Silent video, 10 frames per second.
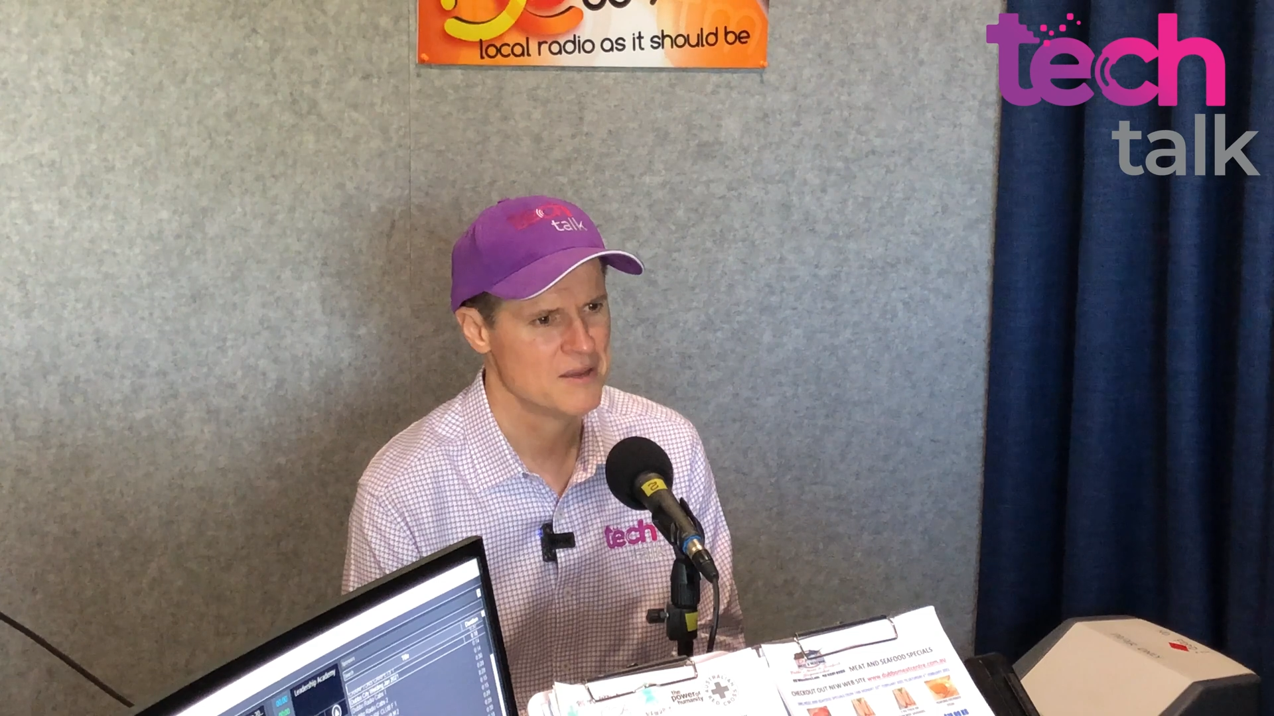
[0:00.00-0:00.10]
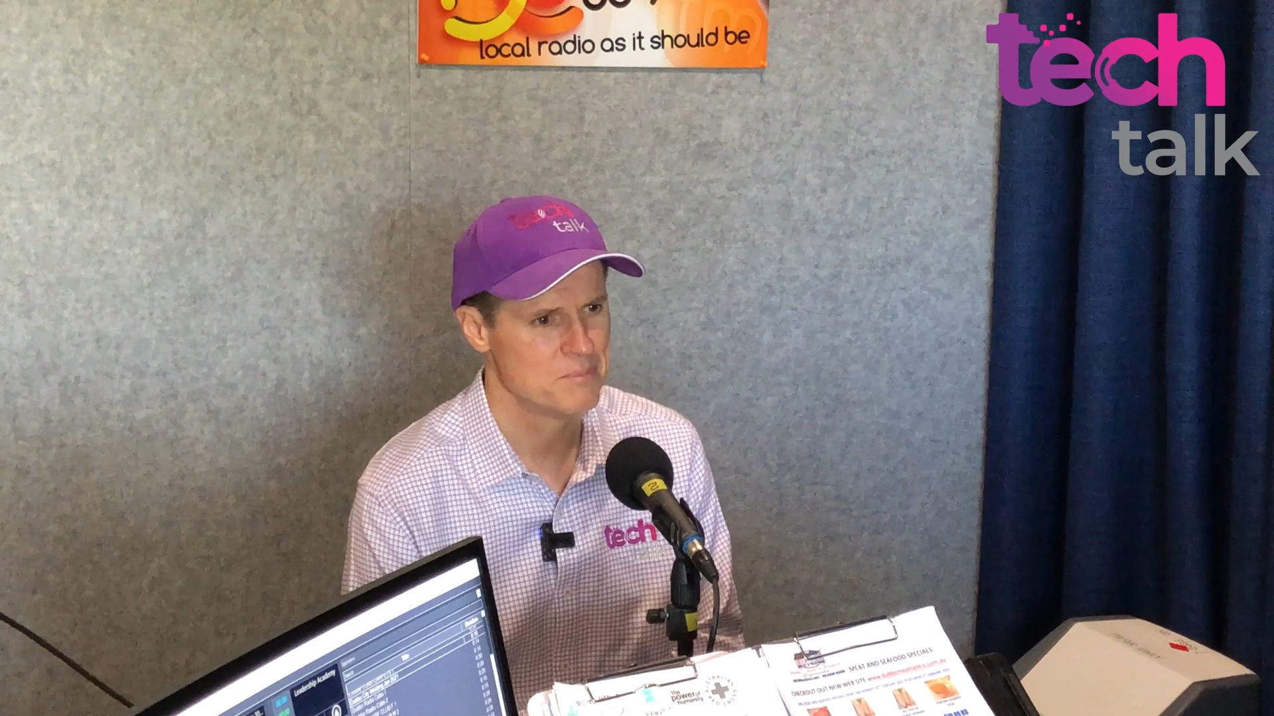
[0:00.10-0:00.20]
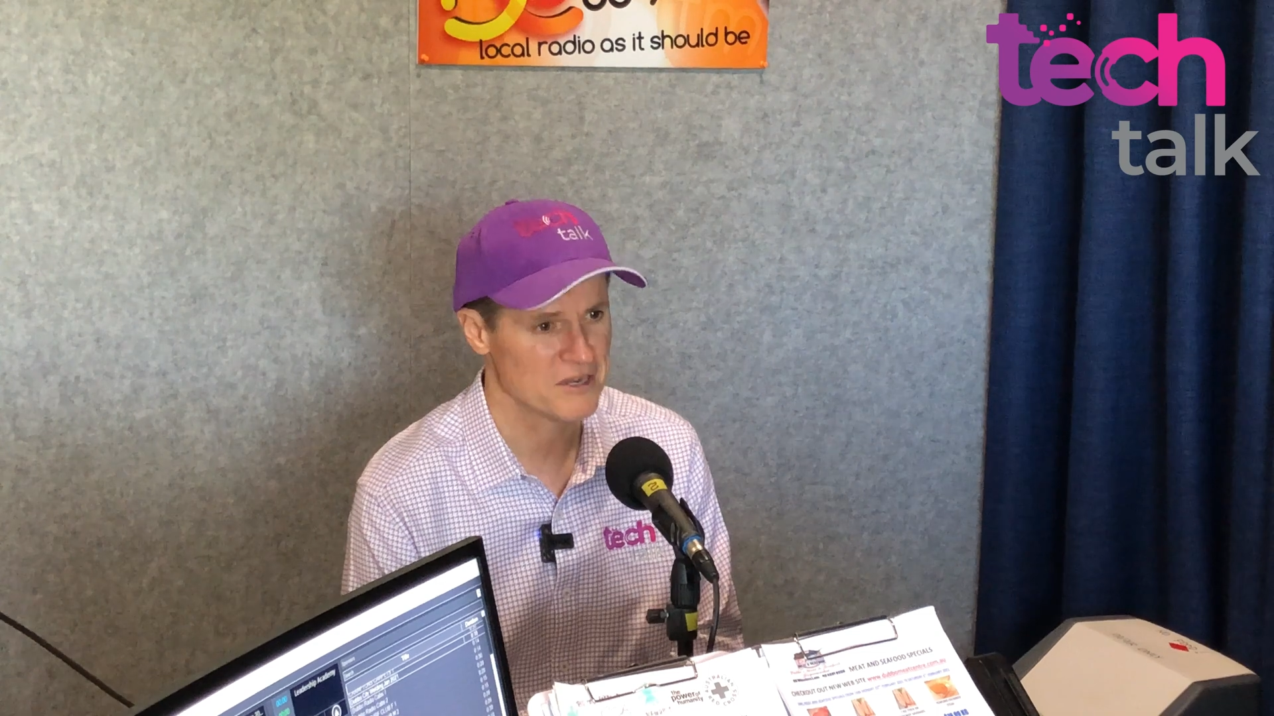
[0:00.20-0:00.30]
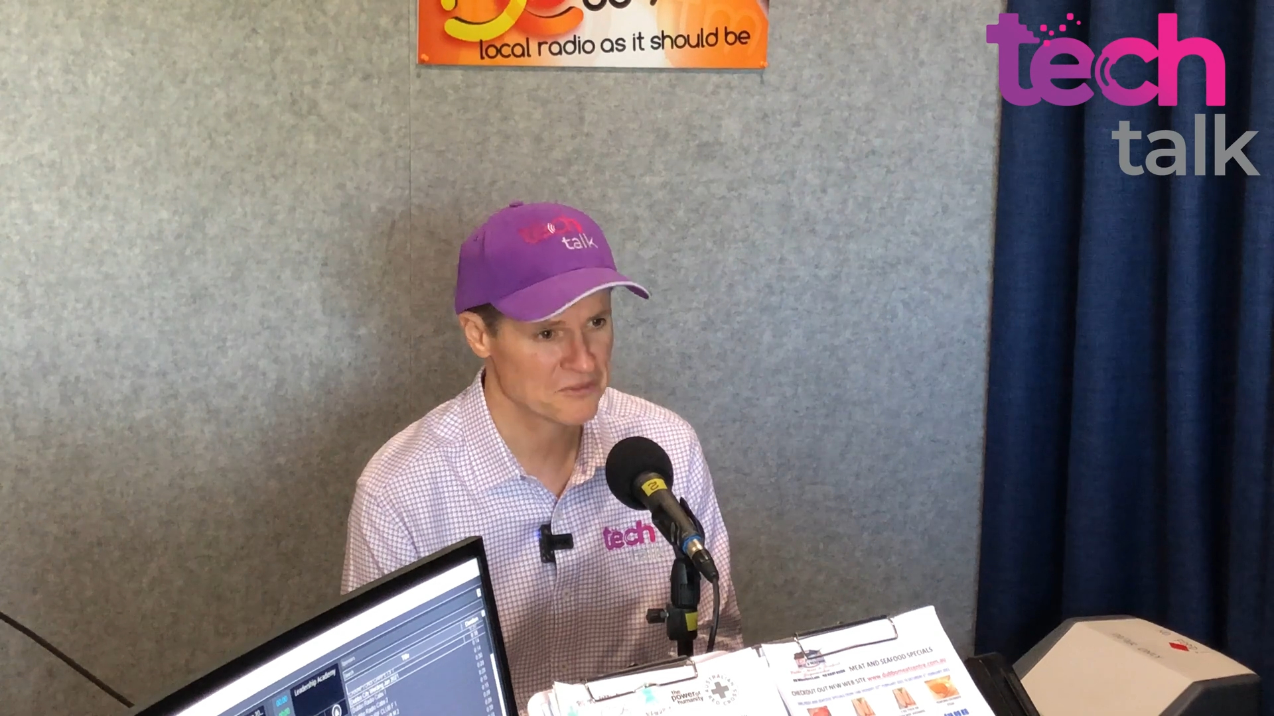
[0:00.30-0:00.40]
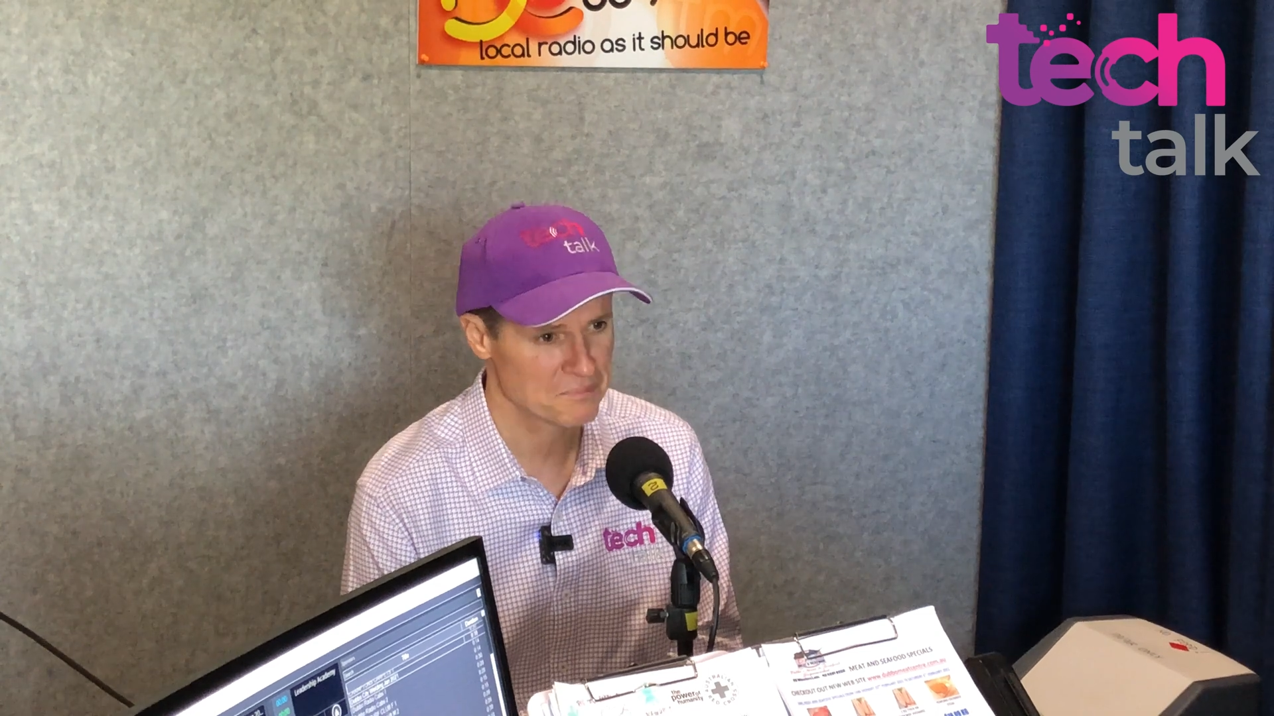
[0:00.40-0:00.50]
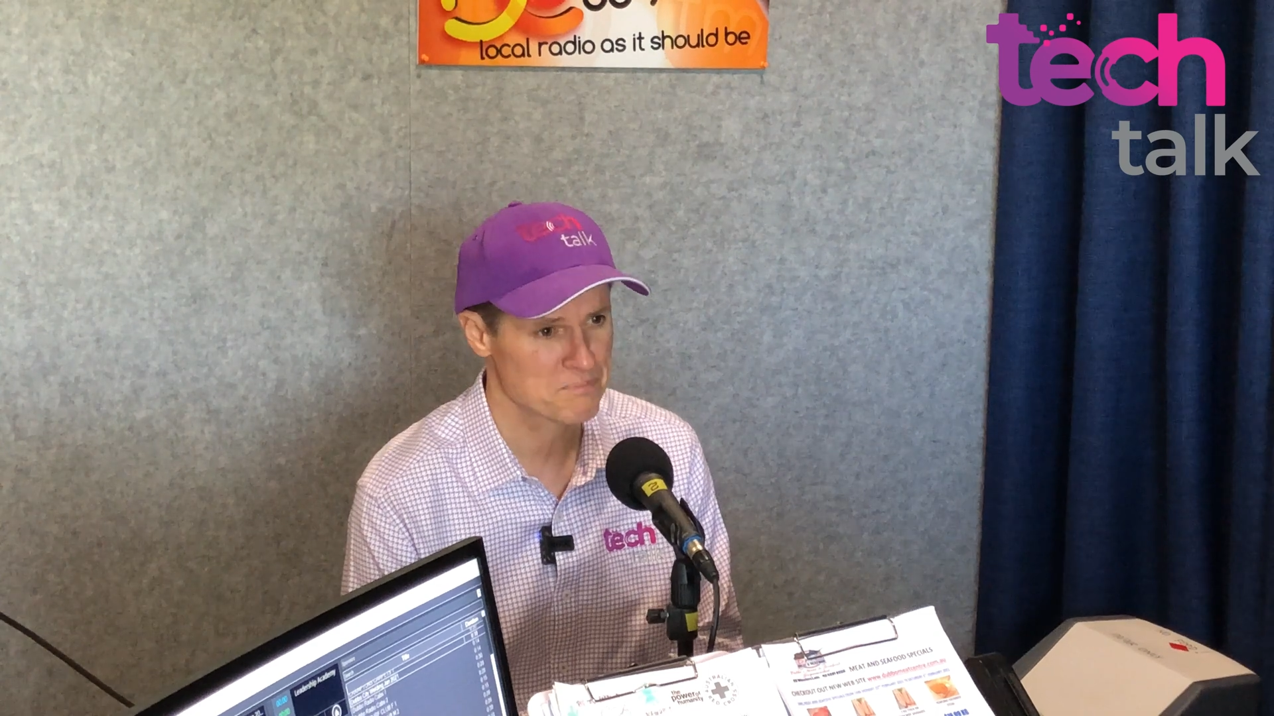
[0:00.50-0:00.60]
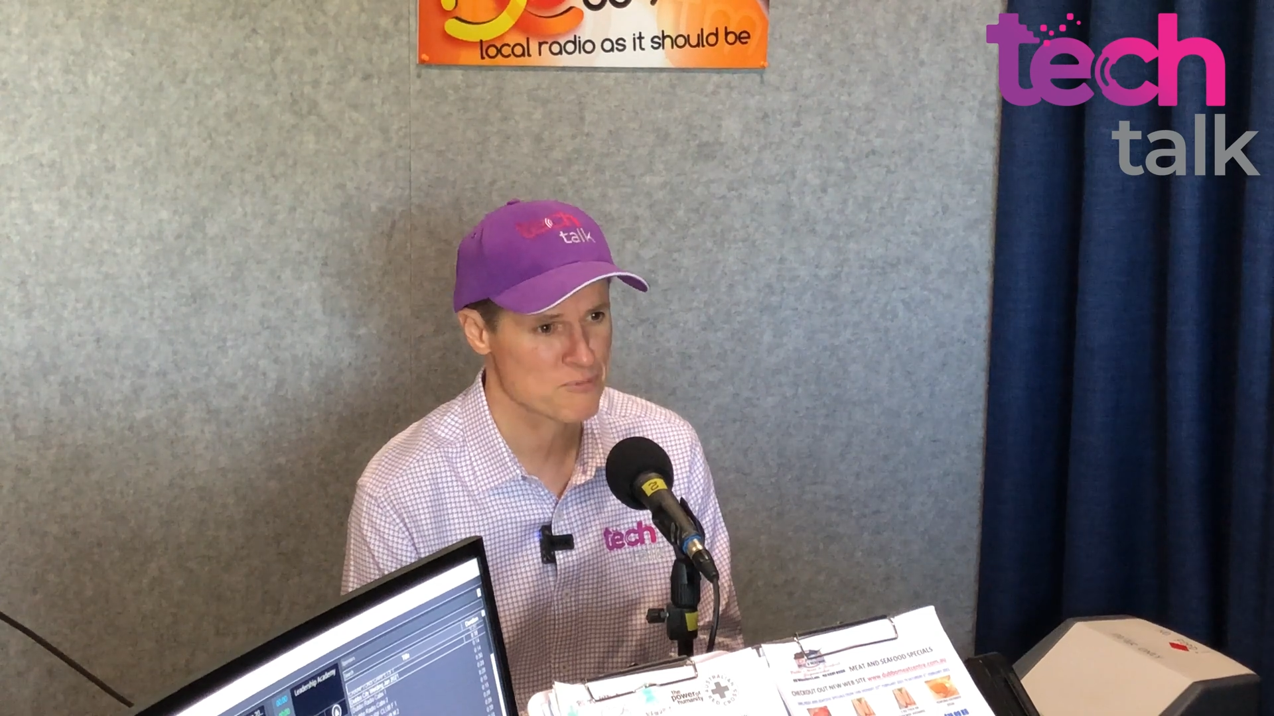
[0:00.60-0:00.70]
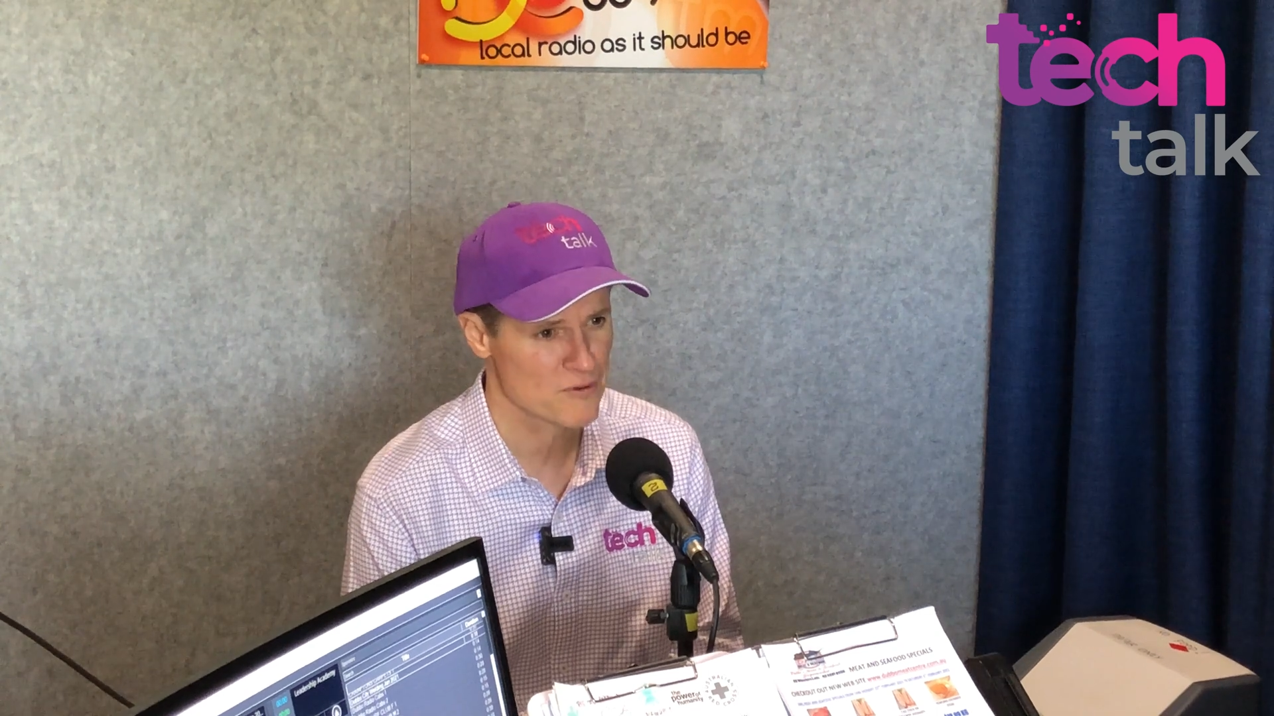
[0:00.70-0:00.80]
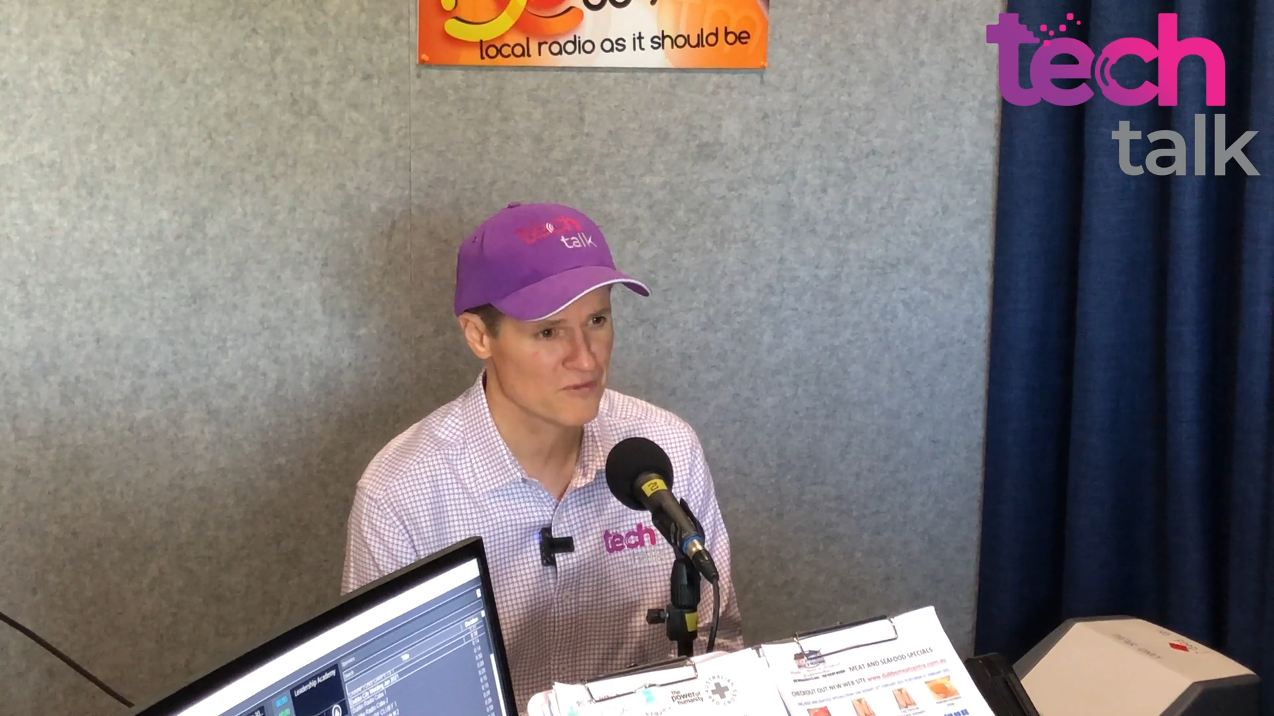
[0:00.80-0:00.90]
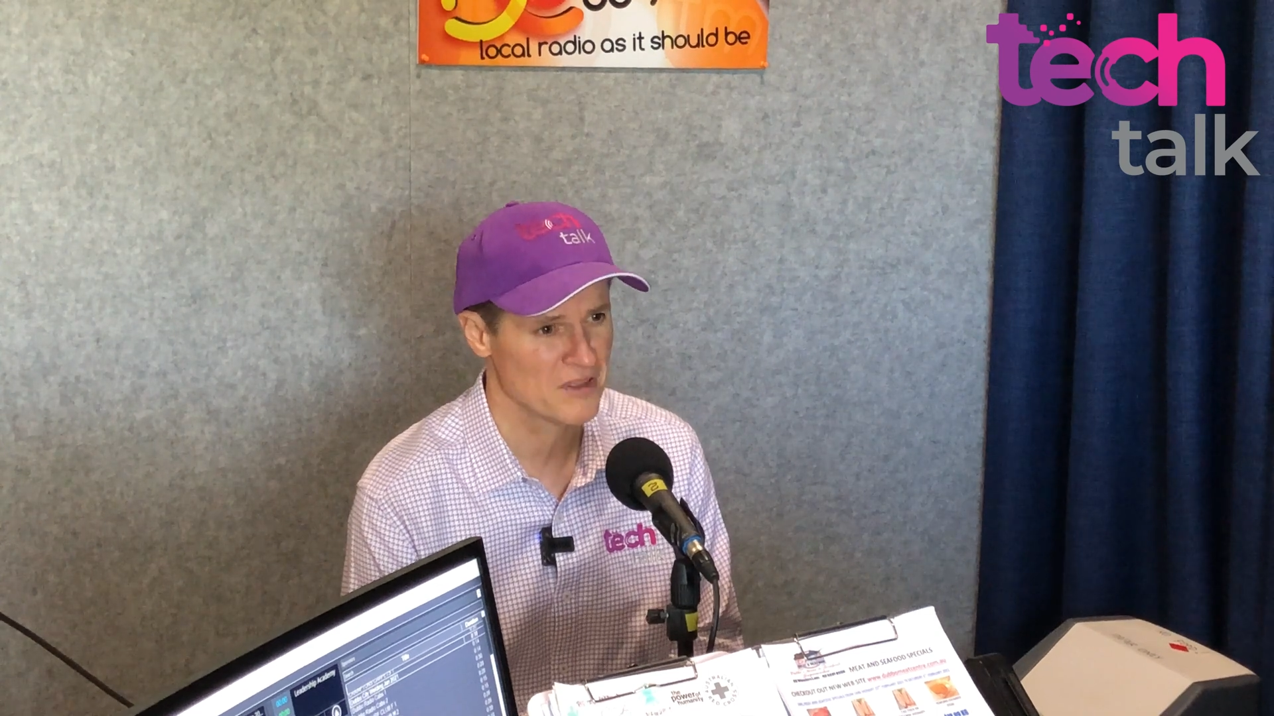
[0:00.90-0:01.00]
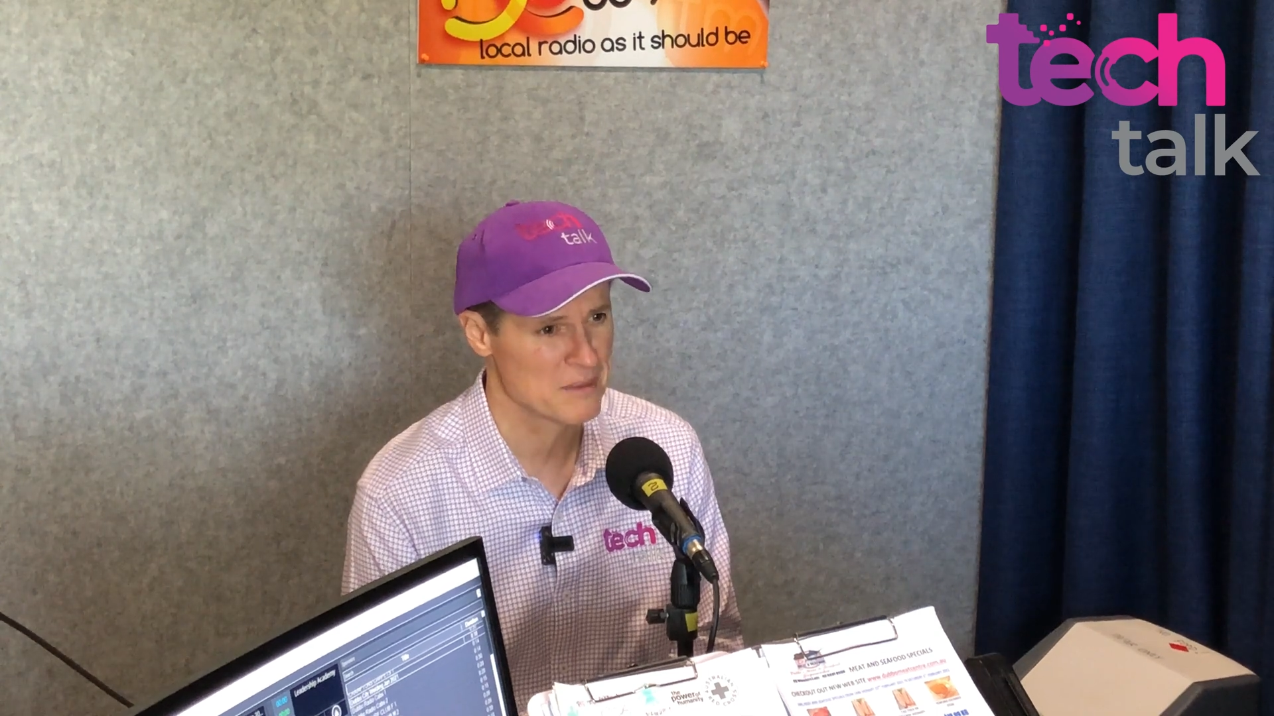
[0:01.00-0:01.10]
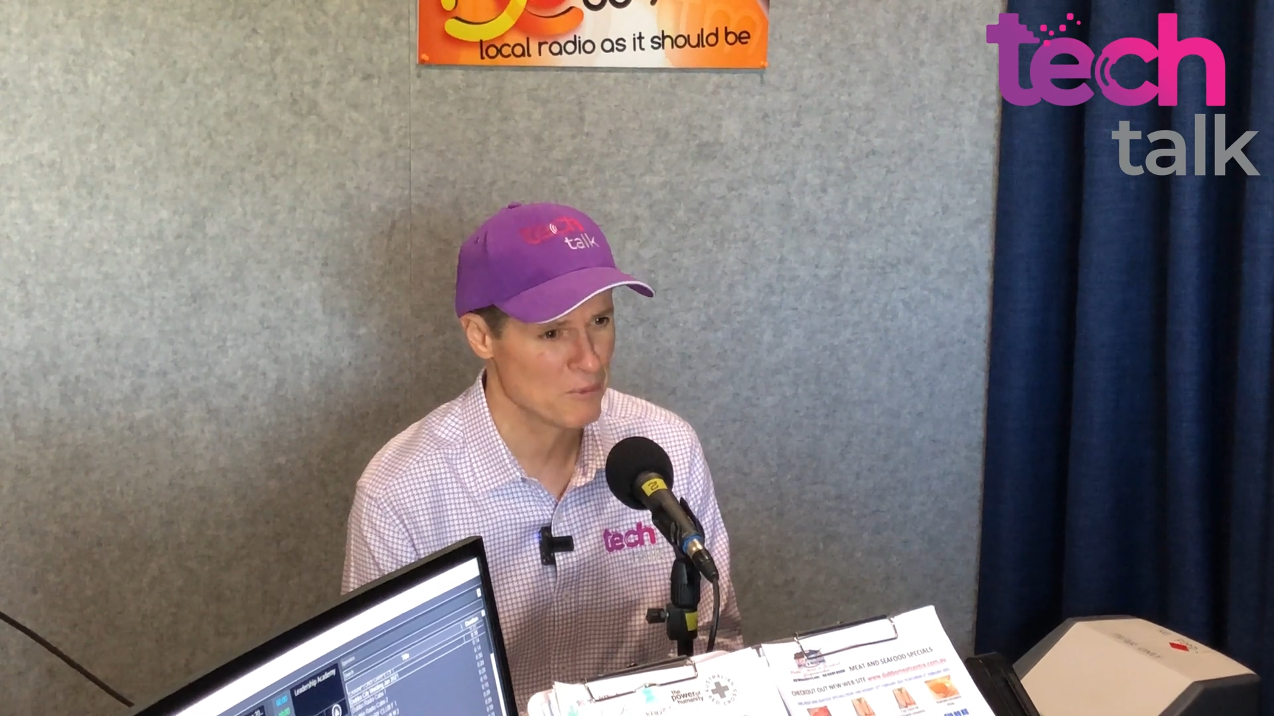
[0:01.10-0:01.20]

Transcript: but it's proven fairly